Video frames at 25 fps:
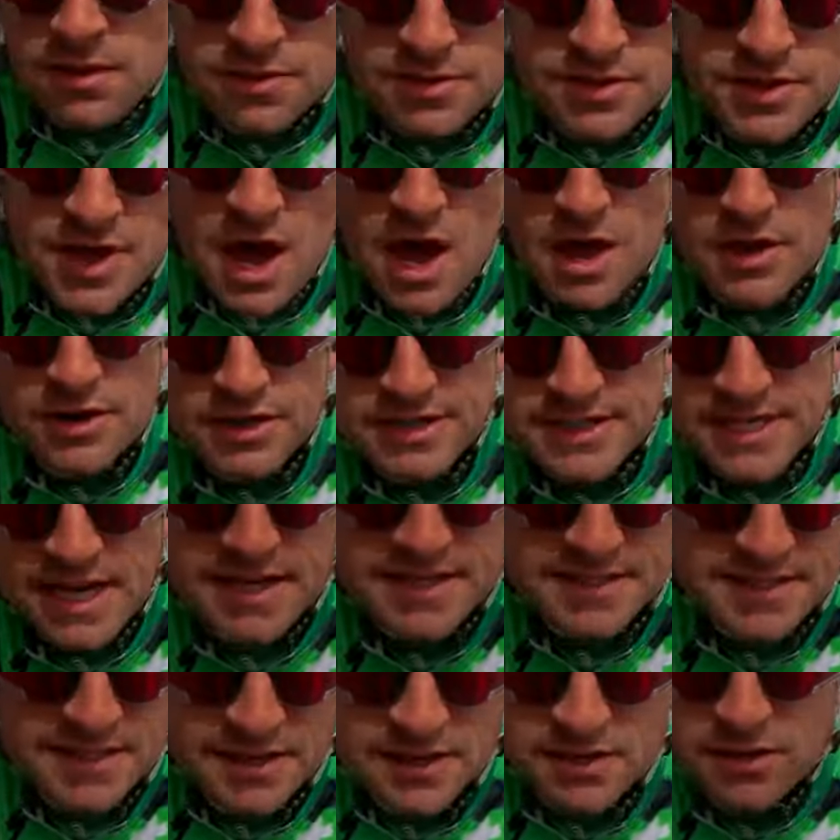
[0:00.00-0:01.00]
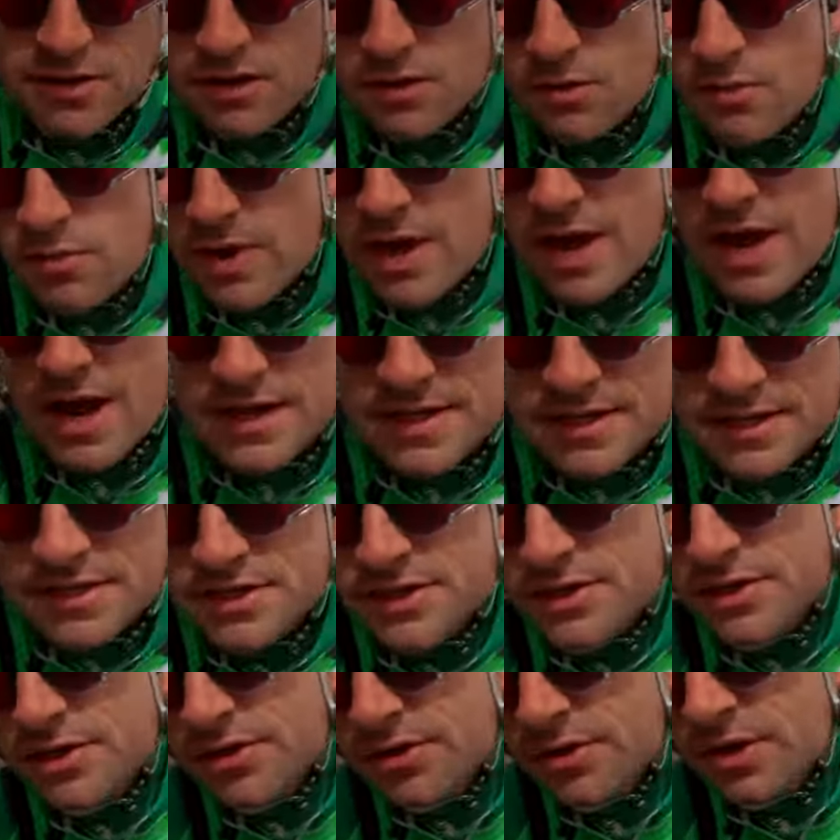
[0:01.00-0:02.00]
The other testing we had to
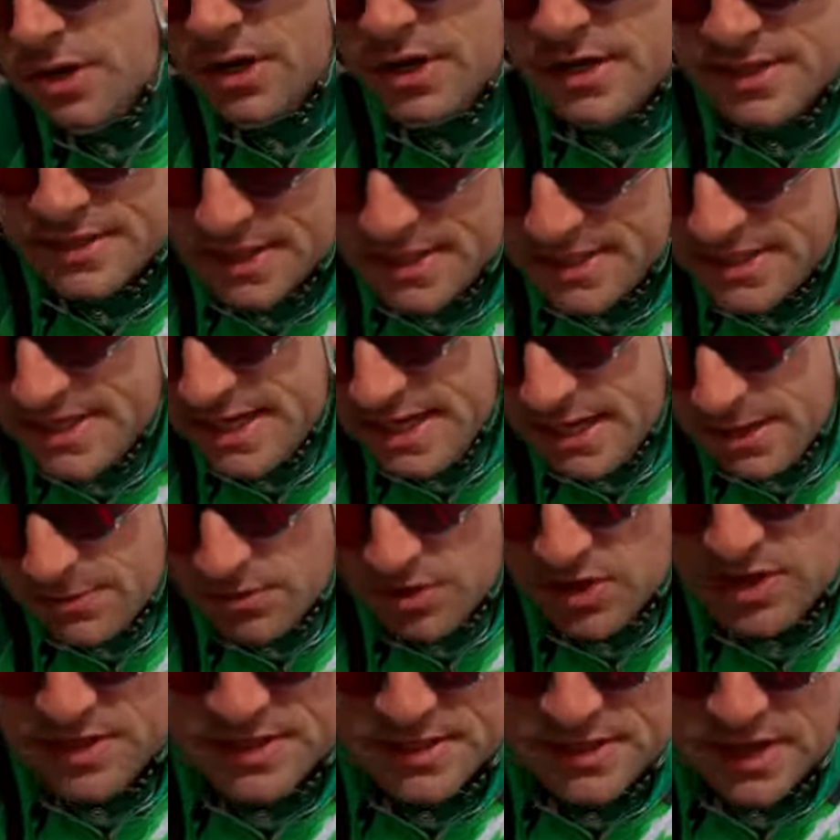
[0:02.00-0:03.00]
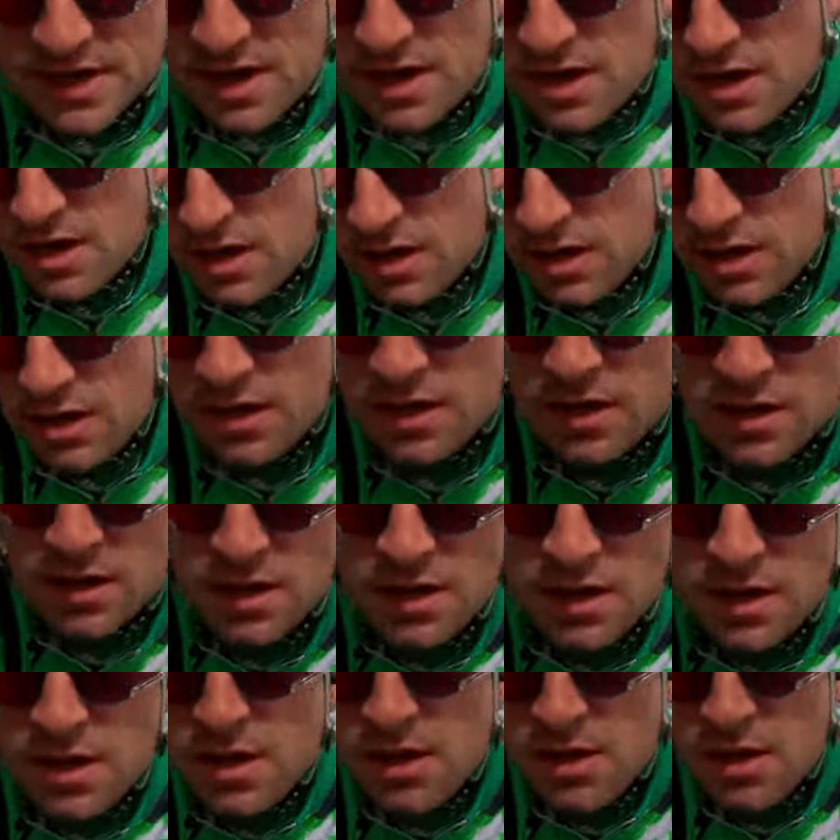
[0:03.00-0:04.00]
do as a team was we had
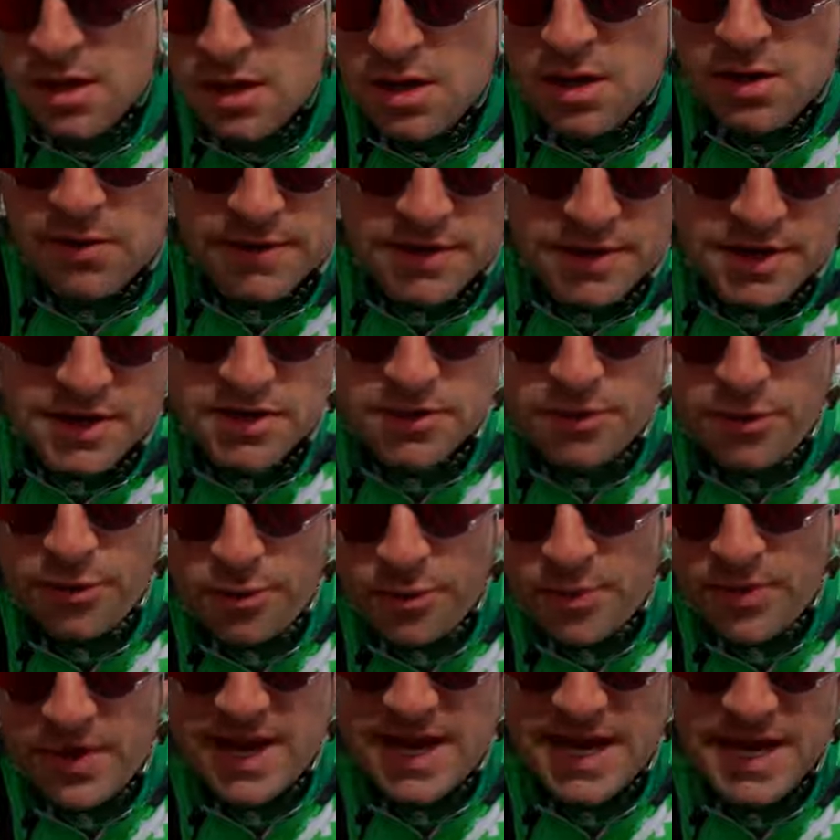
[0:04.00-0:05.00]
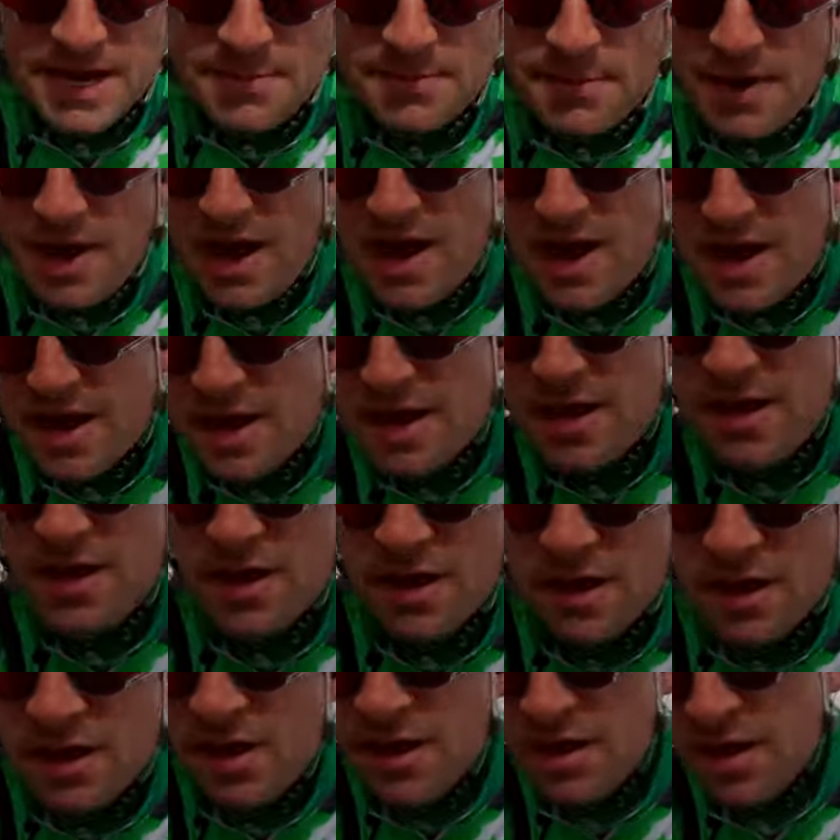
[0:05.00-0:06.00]
to do 3 by
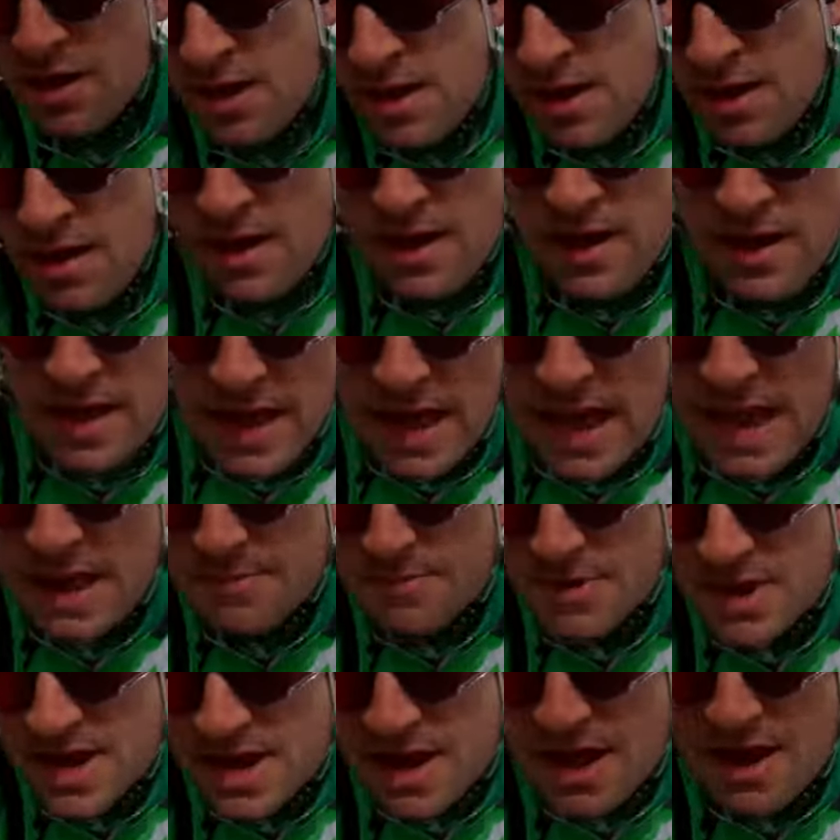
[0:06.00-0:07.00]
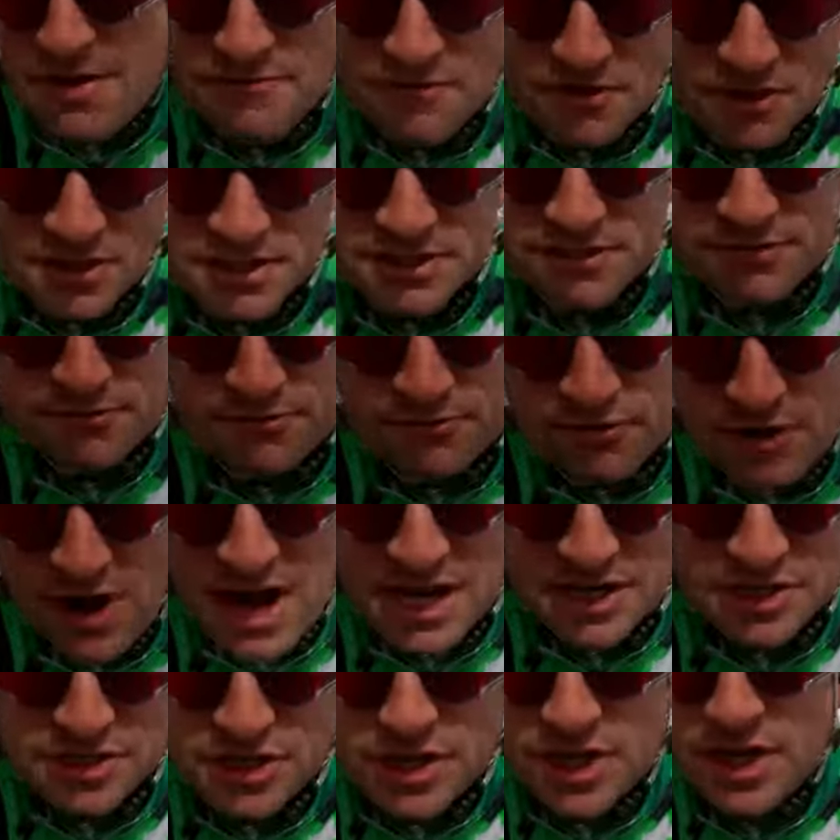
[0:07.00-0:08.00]
8 minute efforts
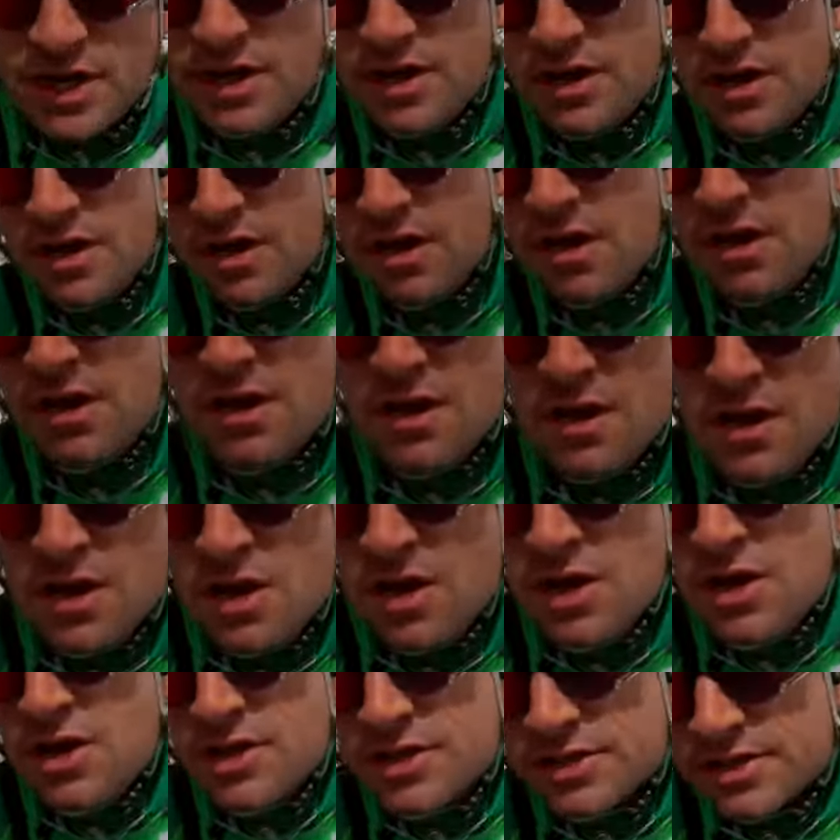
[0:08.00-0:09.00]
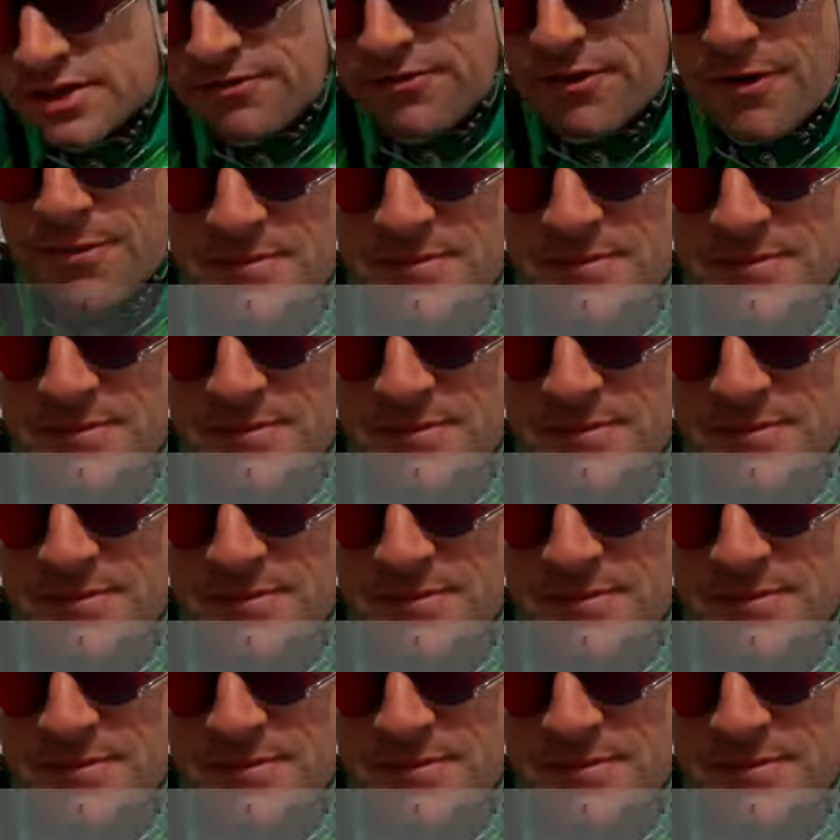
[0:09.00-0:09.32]
fresh. So for